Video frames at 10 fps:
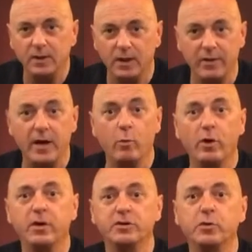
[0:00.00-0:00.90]
Now there,
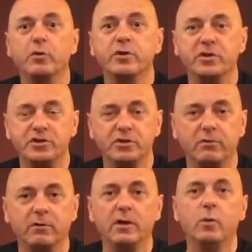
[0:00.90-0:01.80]
we're going to tour the
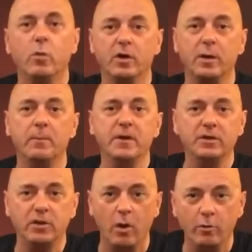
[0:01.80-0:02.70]
distillery, we're going to
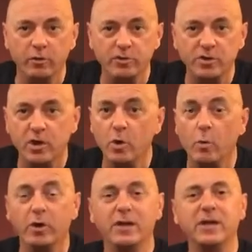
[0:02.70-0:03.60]
meet the owners,
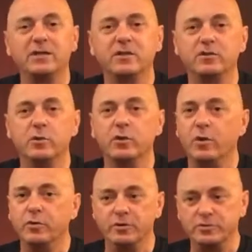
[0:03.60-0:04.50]
we're going to get to do
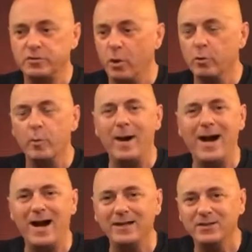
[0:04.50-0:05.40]
the total
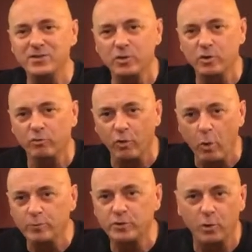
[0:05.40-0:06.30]
behind the silk
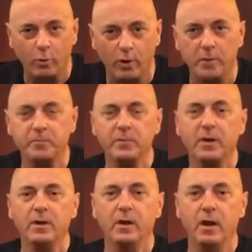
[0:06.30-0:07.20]
rope tour
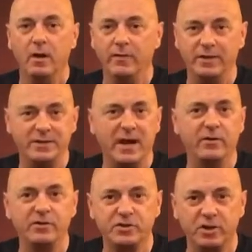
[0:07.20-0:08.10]
of that
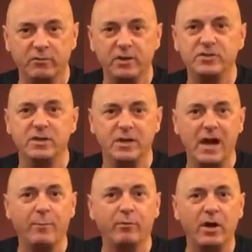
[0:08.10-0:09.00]
entire distillery, see the
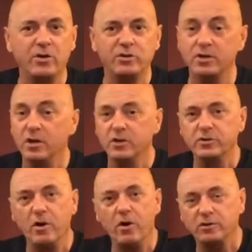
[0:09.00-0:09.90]
operation,
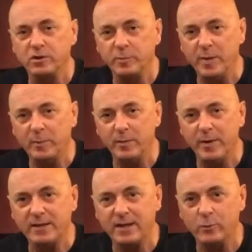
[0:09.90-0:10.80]
talk to the people that
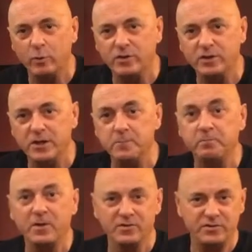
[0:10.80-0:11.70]
make that whiskey,
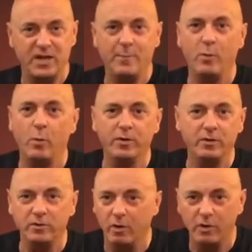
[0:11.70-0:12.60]
sample
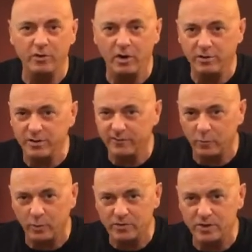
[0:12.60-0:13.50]
what, all the
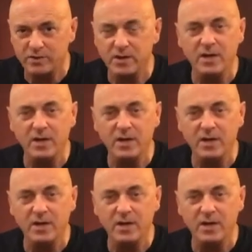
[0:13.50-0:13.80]
different whiskeys,